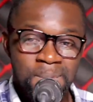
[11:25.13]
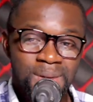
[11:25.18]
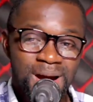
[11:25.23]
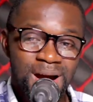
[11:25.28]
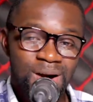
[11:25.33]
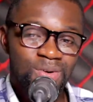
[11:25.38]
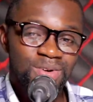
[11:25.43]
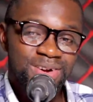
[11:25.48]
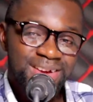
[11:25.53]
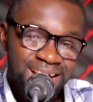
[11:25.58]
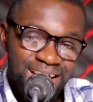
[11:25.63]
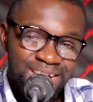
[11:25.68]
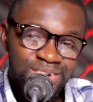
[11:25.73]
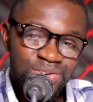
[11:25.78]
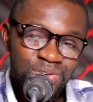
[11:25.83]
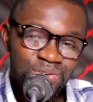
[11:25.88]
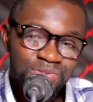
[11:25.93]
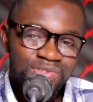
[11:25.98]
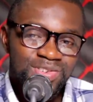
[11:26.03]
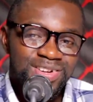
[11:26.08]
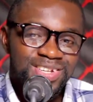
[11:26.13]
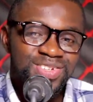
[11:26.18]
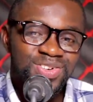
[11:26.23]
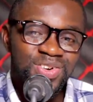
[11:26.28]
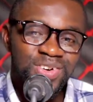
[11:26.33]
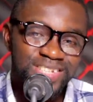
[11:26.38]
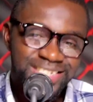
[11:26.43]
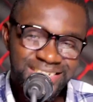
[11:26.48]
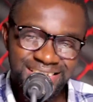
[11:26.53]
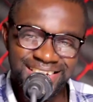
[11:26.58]
I will yan a dolphin is
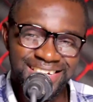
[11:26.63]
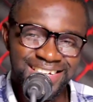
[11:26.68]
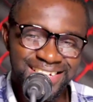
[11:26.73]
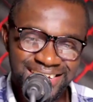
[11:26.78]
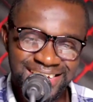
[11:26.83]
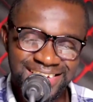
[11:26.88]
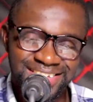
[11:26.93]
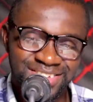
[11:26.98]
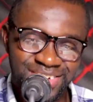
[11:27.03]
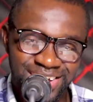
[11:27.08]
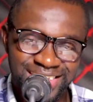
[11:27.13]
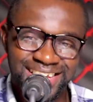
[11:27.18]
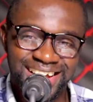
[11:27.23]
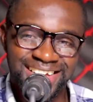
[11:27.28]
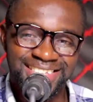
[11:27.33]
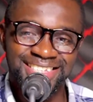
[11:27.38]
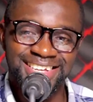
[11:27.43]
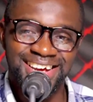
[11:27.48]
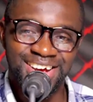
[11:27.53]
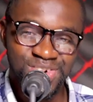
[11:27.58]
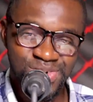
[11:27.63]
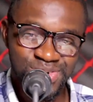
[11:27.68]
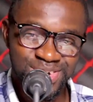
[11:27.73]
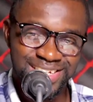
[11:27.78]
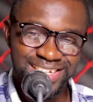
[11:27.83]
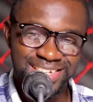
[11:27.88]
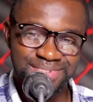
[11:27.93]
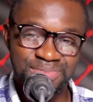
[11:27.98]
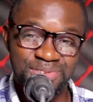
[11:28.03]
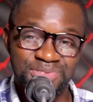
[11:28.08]
all chilly. So I say, another
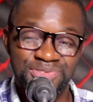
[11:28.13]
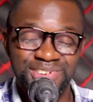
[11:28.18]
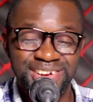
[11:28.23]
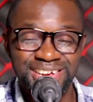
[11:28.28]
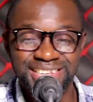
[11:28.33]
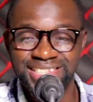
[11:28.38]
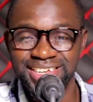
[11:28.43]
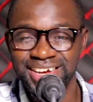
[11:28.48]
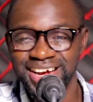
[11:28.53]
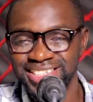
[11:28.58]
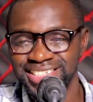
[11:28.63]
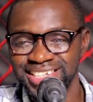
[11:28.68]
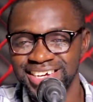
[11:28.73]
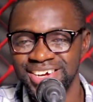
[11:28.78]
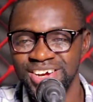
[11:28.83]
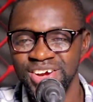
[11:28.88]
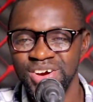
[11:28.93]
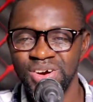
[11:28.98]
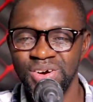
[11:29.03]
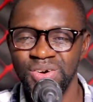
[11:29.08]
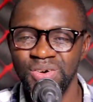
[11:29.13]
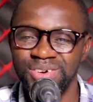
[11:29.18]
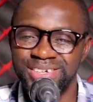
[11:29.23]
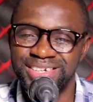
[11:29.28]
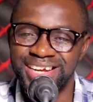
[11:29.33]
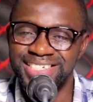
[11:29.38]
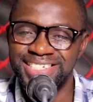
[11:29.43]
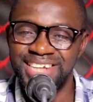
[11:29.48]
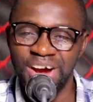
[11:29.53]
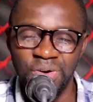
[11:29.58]
thing. My face, I say, oh,
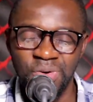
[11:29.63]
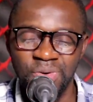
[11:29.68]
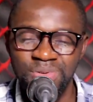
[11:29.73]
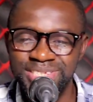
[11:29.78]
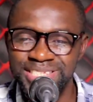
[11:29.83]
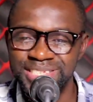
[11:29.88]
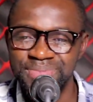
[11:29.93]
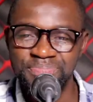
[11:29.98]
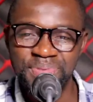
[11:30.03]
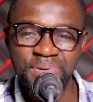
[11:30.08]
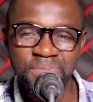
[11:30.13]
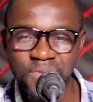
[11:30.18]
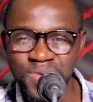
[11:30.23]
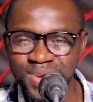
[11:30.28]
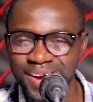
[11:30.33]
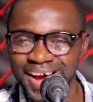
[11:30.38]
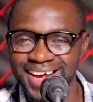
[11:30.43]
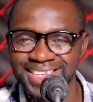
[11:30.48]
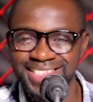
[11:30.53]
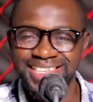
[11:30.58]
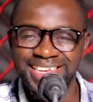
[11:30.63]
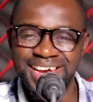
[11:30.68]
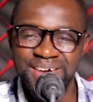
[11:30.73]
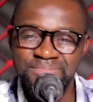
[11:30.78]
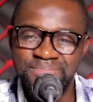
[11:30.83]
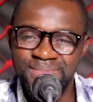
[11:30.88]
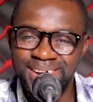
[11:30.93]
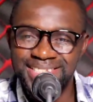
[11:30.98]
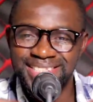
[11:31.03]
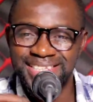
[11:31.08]
the jacuzzi, be moon, I say,
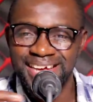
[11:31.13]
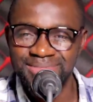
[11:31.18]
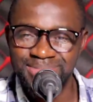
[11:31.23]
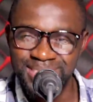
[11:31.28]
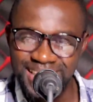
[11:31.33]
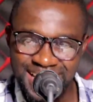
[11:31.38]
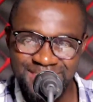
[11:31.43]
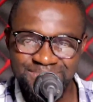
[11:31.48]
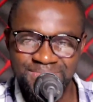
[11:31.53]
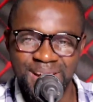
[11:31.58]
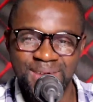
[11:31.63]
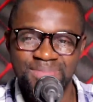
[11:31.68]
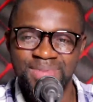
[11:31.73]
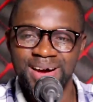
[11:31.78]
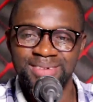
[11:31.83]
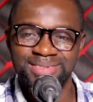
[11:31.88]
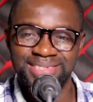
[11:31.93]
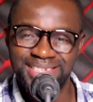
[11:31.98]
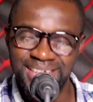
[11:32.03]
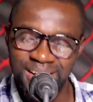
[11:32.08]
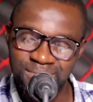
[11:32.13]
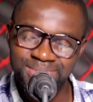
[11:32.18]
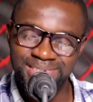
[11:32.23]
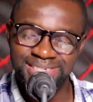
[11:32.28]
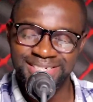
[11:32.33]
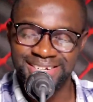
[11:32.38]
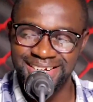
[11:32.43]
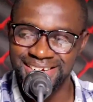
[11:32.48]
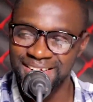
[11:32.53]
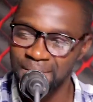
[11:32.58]
my size. Eh, my babs,
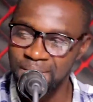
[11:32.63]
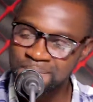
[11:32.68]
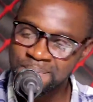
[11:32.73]
nyabutre.